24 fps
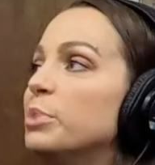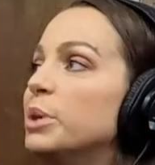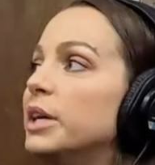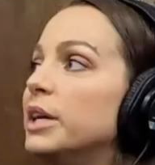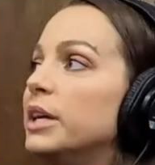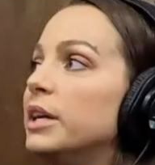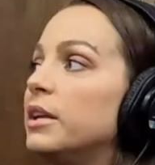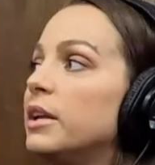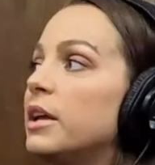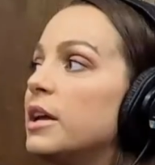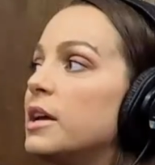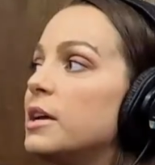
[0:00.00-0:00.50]

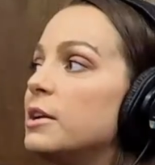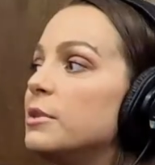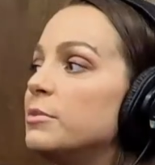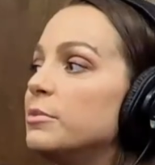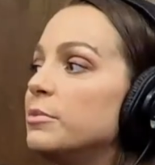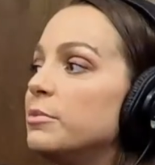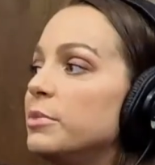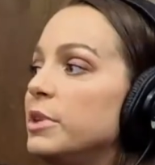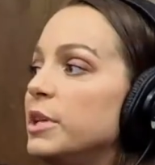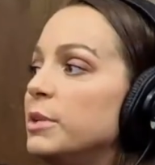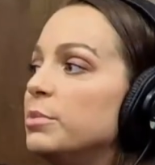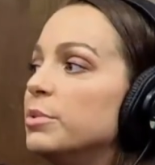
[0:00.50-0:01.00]
But
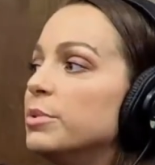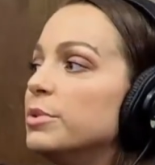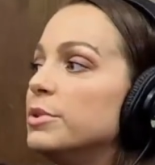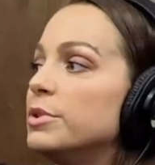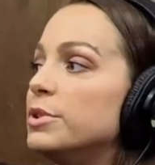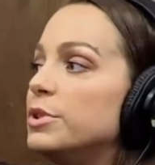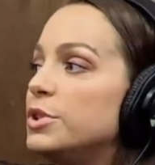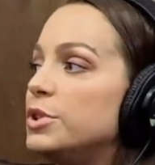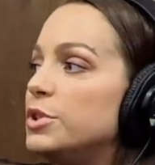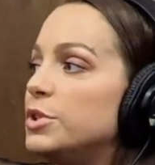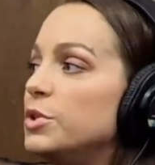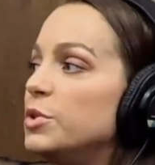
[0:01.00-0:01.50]
um,
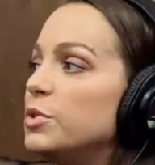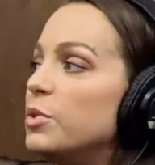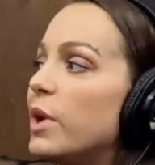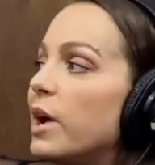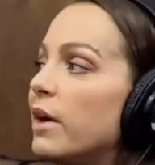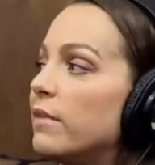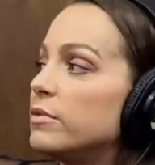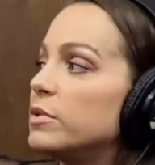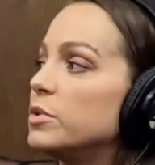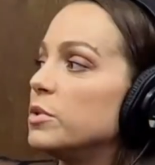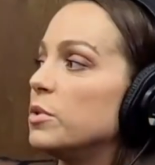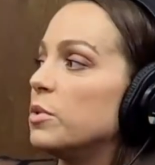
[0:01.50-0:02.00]
people
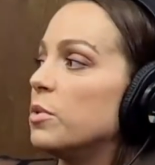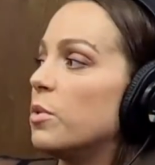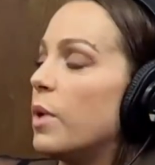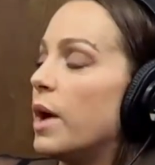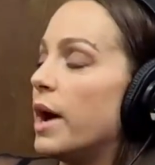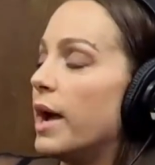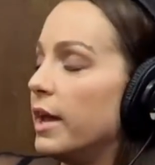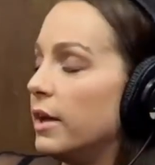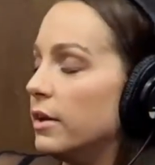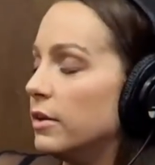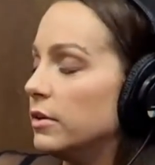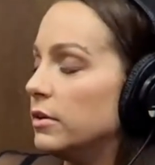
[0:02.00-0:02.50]
do after a
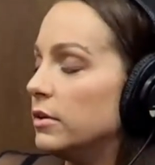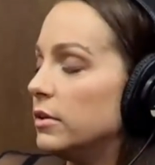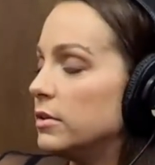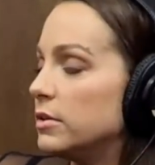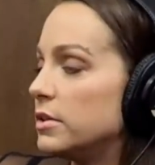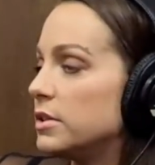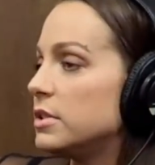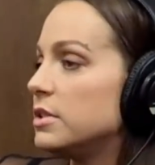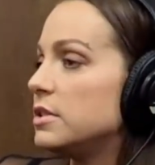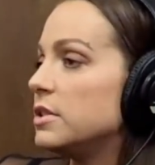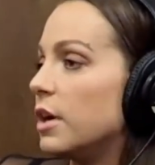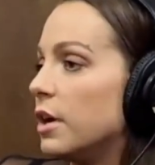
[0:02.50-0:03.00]

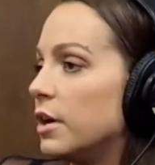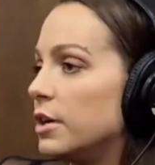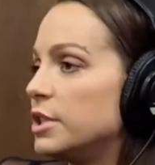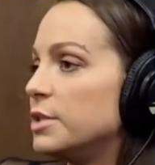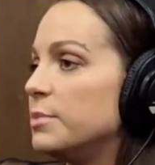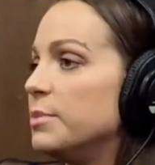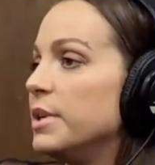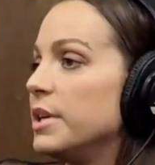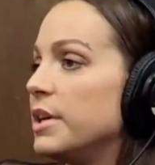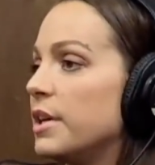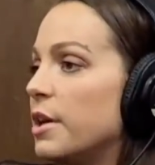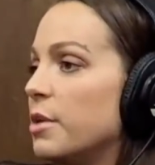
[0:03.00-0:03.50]
while
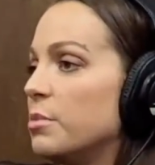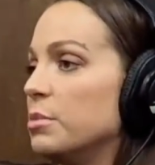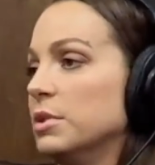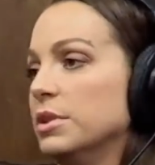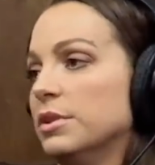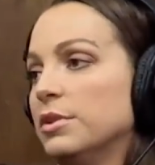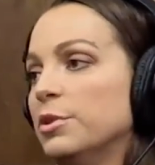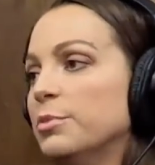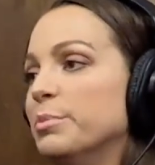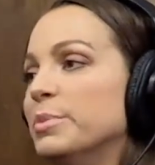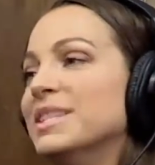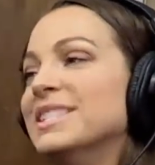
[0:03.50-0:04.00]
start to become
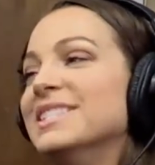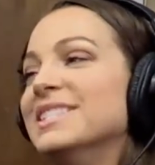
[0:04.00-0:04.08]
a little